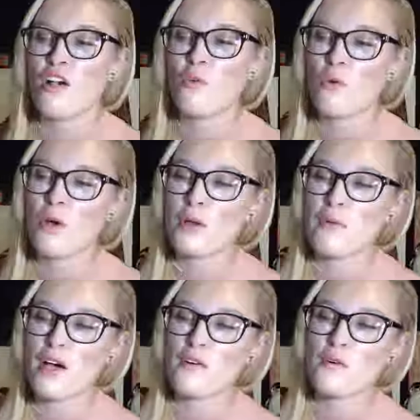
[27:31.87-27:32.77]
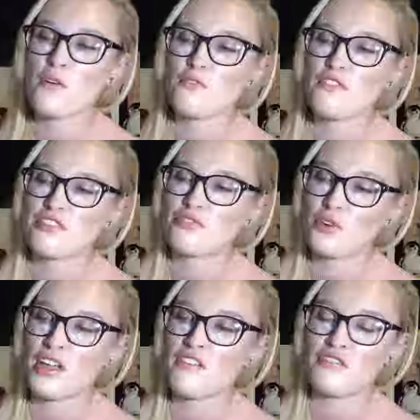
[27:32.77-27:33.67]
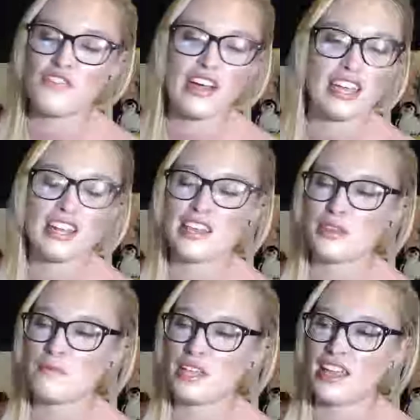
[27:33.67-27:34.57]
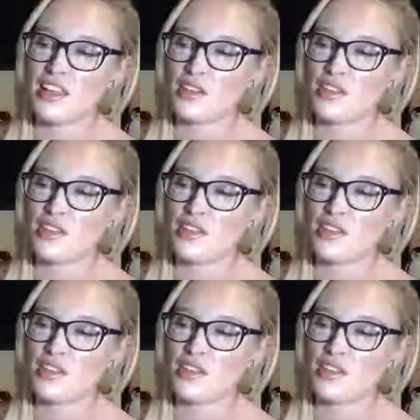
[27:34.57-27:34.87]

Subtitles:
Well, what about fucking at the beginning